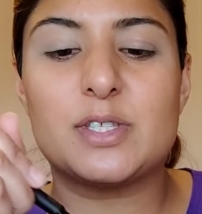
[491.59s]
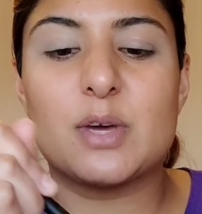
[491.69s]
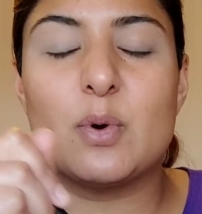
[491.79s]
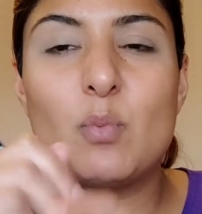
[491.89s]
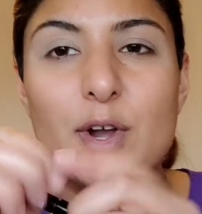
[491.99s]

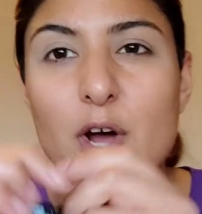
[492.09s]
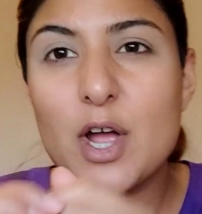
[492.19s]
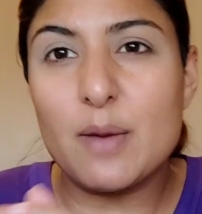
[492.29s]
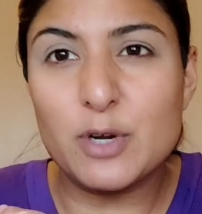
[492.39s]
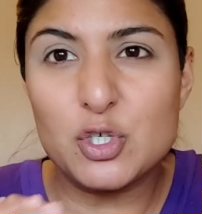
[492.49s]
So on one
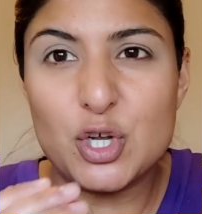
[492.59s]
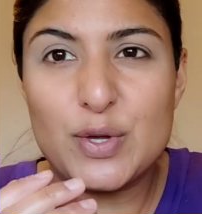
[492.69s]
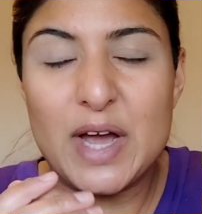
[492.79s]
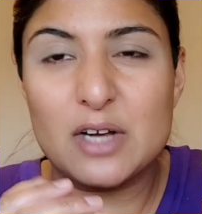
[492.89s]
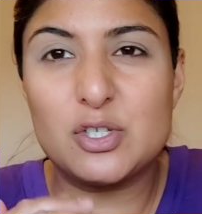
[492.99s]
eye, I'm going to show
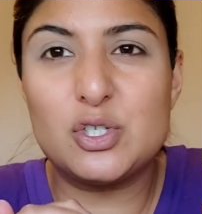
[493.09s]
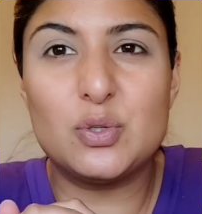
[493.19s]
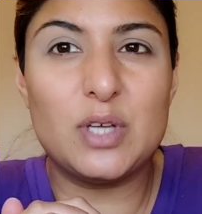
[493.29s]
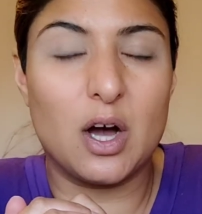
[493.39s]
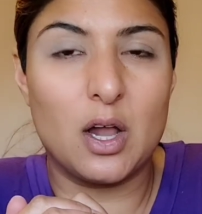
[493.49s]
you how to do
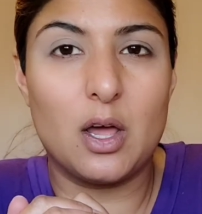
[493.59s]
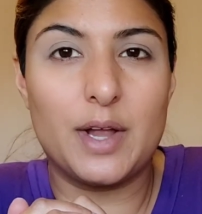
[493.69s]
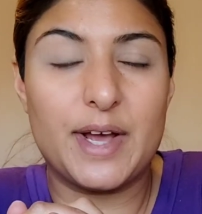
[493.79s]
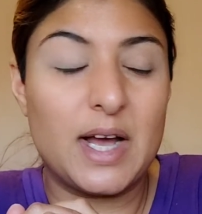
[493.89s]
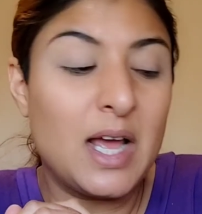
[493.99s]
the
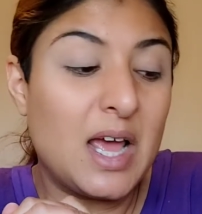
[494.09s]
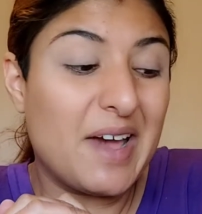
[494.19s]
eyeliner,